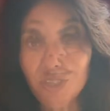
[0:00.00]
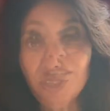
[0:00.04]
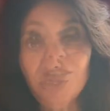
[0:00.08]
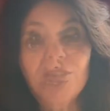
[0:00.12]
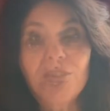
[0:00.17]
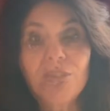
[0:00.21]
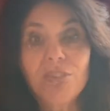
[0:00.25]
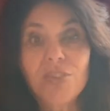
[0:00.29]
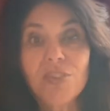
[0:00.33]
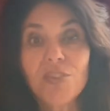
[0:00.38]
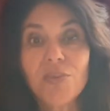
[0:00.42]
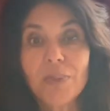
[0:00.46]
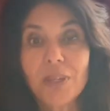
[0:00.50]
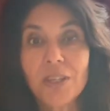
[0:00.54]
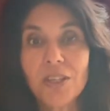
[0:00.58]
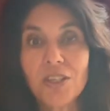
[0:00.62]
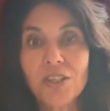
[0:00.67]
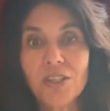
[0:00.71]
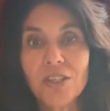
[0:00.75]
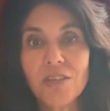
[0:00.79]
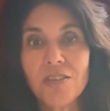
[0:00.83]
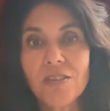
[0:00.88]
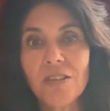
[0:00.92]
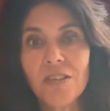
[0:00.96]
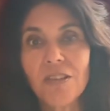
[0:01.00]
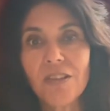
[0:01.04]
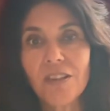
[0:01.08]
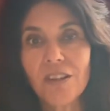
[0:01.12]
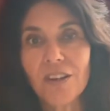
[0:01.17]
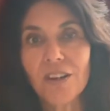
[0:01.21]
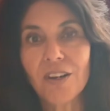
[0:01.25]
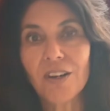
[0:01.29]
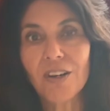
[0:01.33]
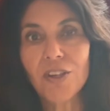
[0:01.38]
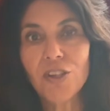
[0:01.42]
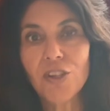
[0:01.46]
Transformation is a
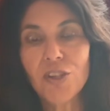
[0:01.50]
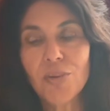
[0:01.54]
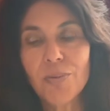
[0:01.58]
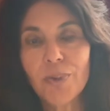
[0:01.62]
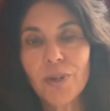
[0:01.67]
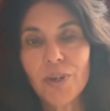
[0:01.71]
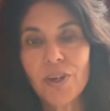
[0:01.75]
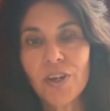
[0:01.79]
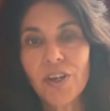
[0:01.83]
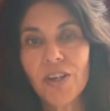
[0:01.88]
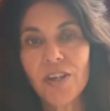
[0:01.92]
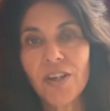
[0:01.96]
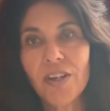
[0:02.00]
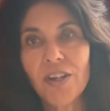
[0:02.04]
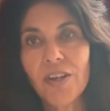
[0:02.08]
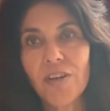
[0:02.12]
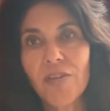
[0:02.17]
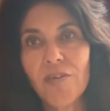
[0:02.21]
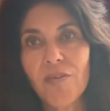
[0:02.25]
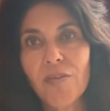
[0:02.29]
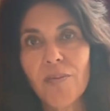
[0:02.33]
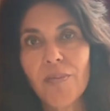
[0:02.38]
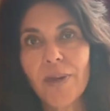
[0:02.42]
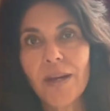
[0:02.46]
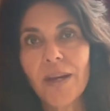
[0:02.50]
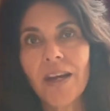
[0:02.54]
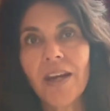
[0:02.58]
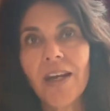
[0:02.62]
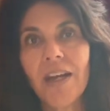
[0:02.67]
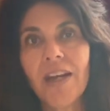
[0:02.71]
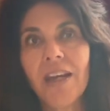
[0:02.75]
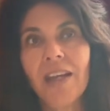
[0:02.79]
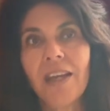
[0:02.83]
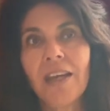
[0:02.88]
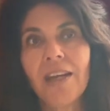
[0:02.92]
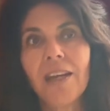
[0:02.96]
large part of
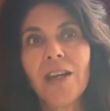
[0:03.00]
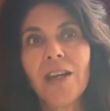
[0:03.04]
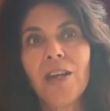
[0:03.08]
my